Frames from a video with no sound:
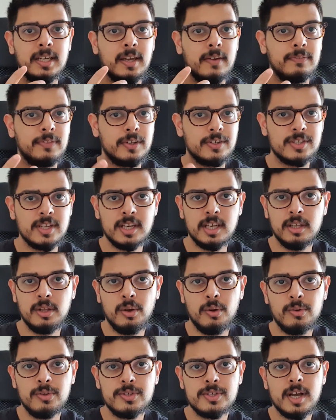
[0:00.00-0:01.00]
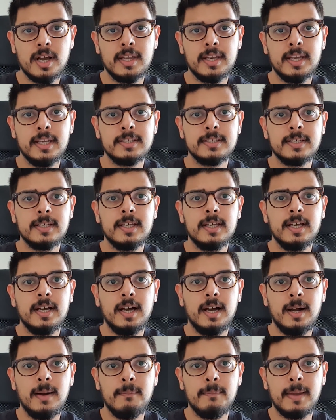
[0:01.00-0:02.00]
if there's any loans on it.
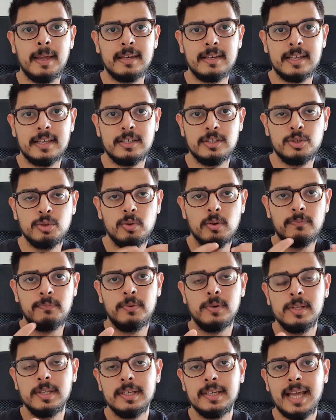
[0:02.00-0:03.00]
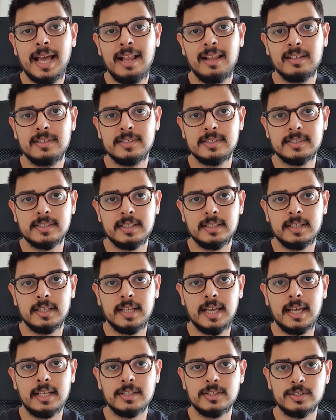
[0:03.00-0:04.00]
And can do a full analysis on the
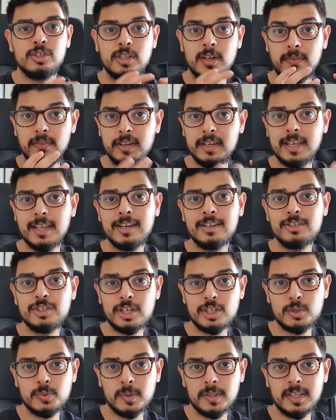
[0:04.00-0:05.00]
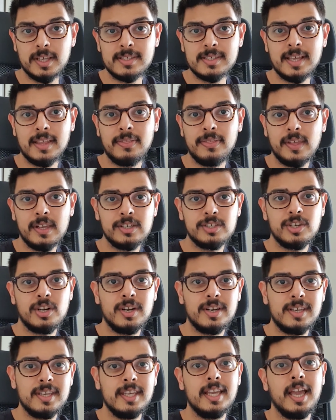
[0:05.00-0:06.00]
land. So definitely get in touch with us at Think
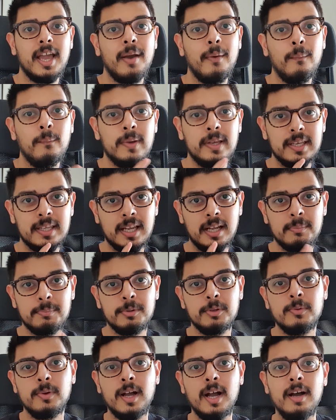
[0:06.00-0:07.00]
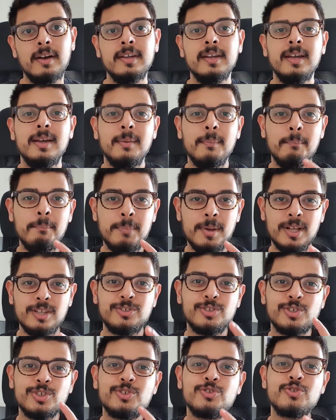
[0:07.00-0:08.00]
Turkey, and we can help you out
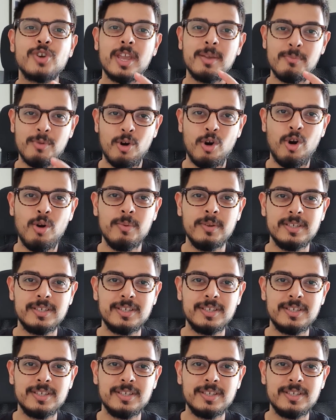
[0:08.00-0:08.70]
build your dream home in